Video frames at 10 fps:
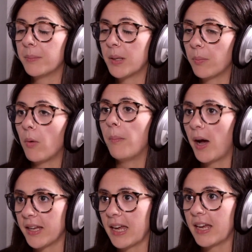people
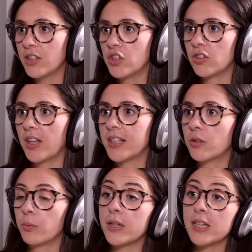my age like
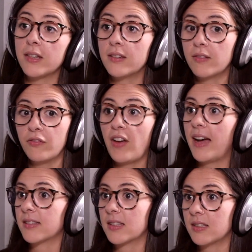to read
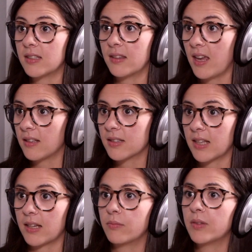fast things,
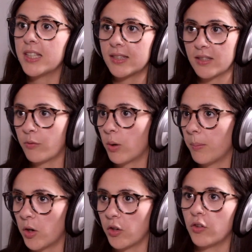like list form
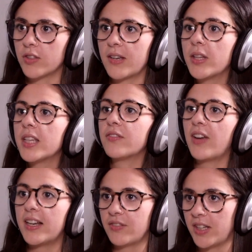articles. Everything's
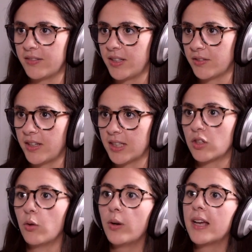fast.
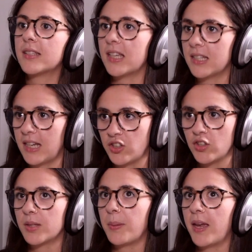No one has the
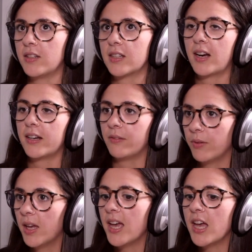attention span to kind of...
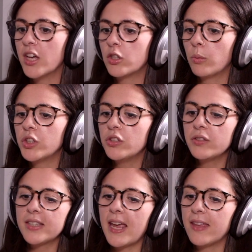So would you
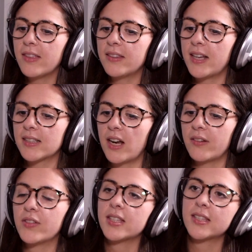say that that's kind
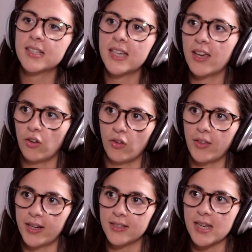of a skill
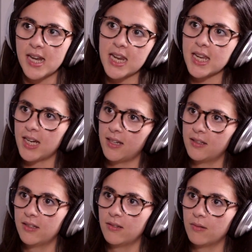that is needed